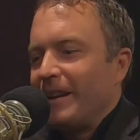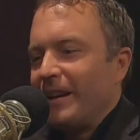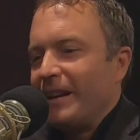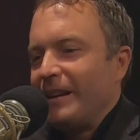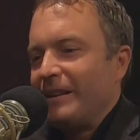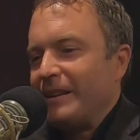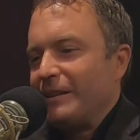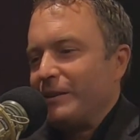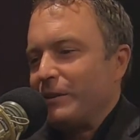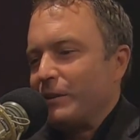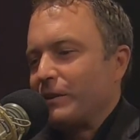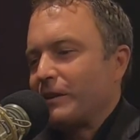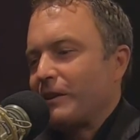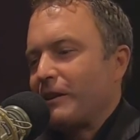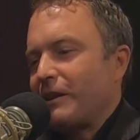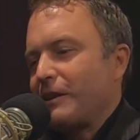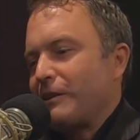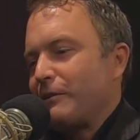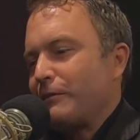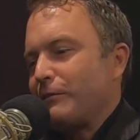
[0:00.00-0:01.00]
and then just
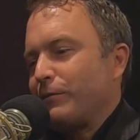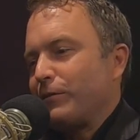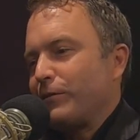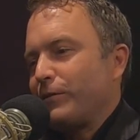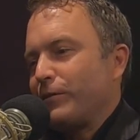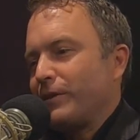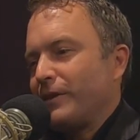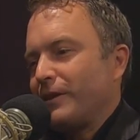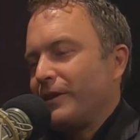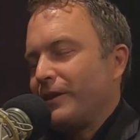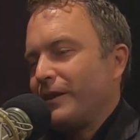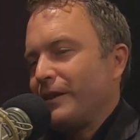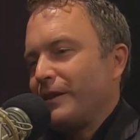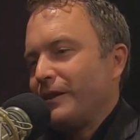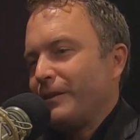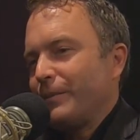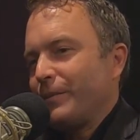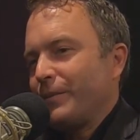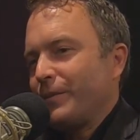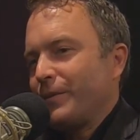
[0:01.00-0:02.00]
kind of
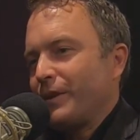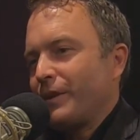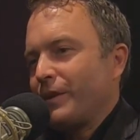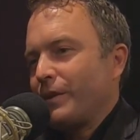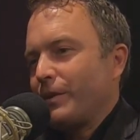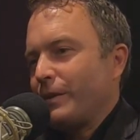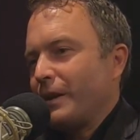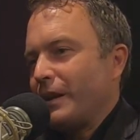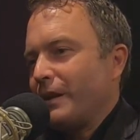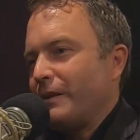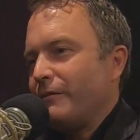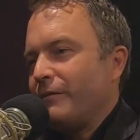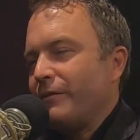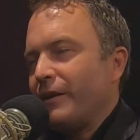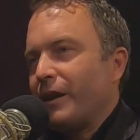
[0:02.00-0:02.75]
created